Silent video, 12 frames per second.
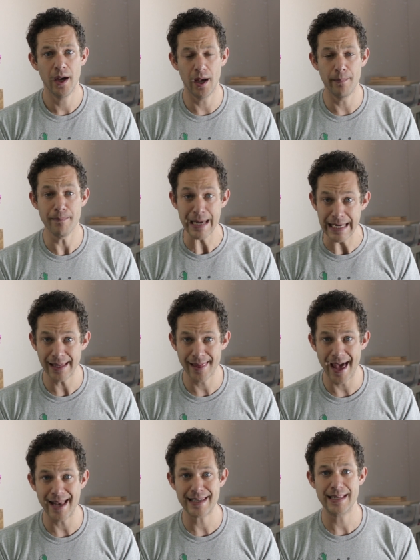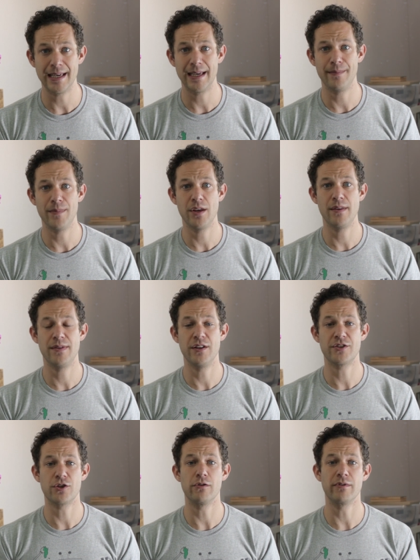um, meaning that um,
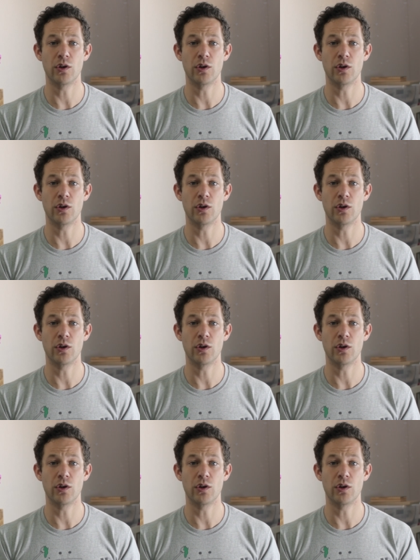there's certain